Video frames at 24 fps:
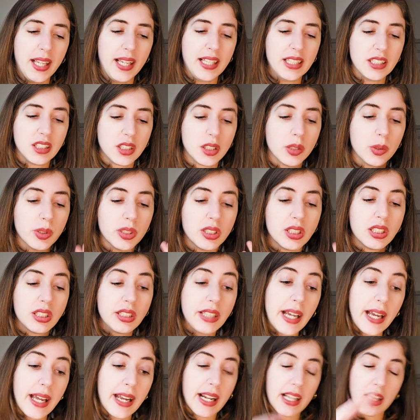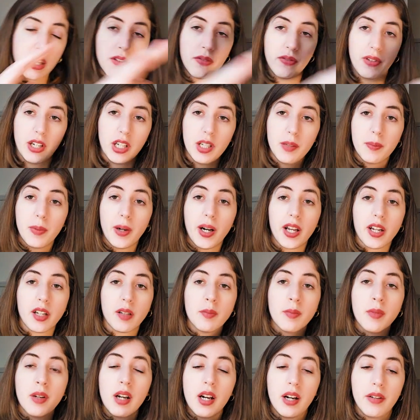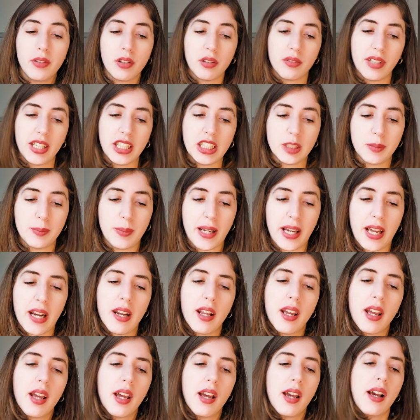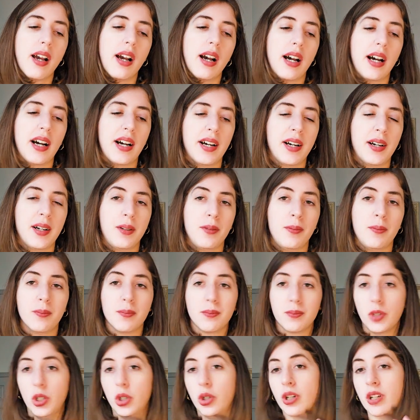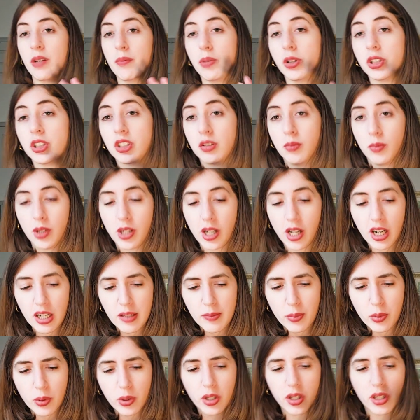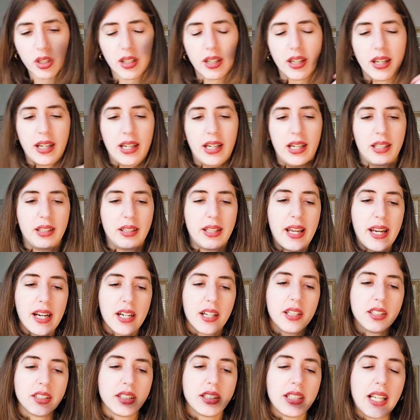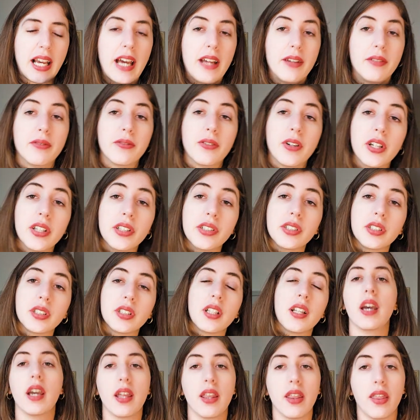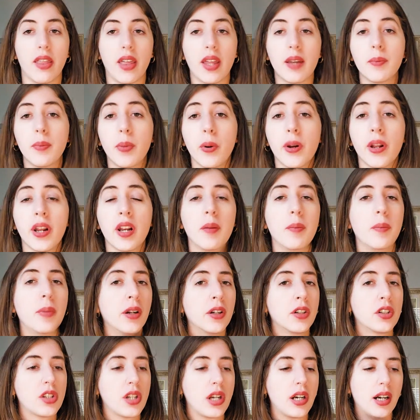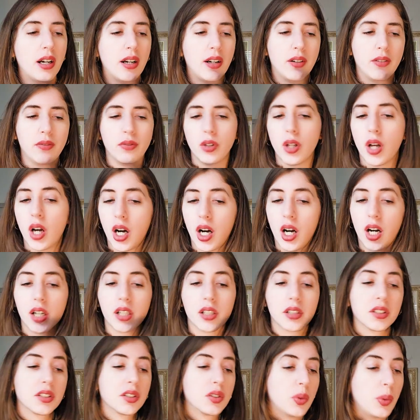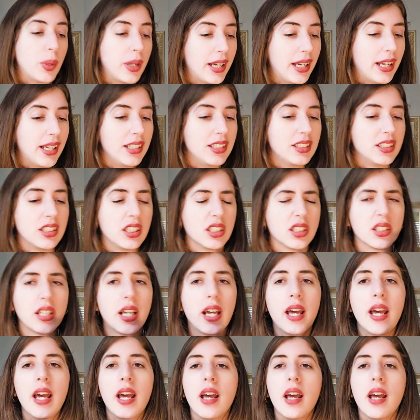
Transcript: is to instead, at the very bottom of your raised bed, um, you can put some cardboard uh, layers at first, then put in a bunch of logs, twigs, just